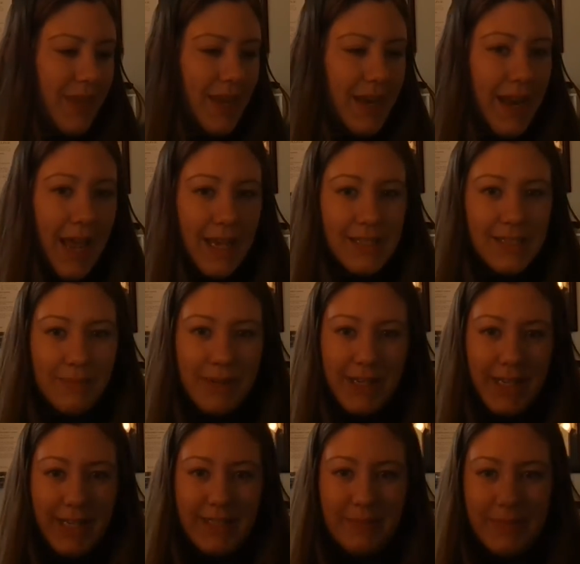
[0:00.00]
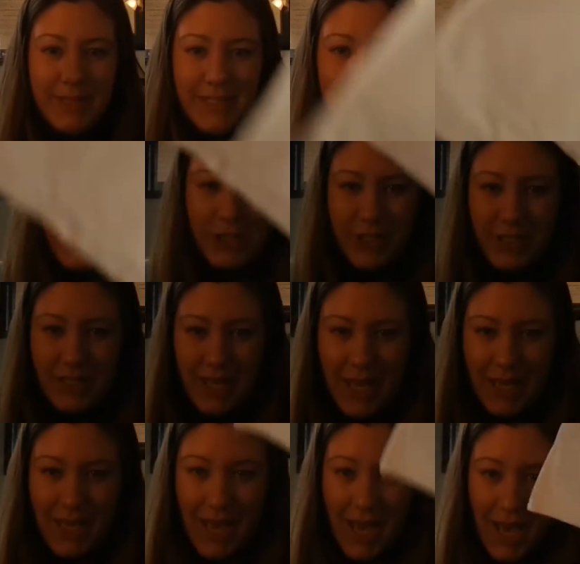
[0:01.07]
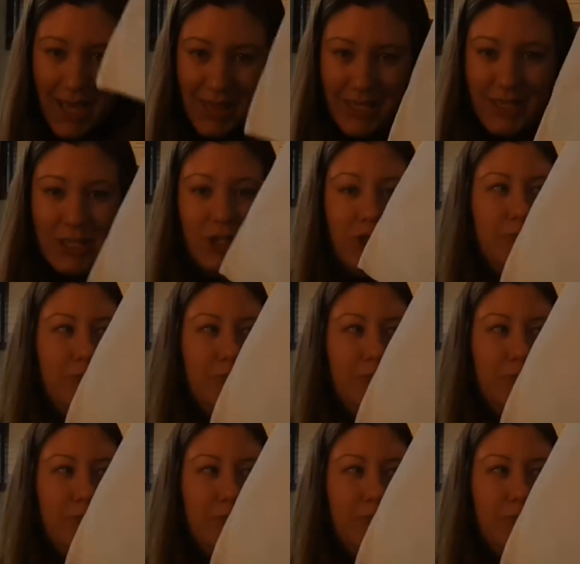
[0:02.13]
Next, I'm going to take some scissors and cut the tissue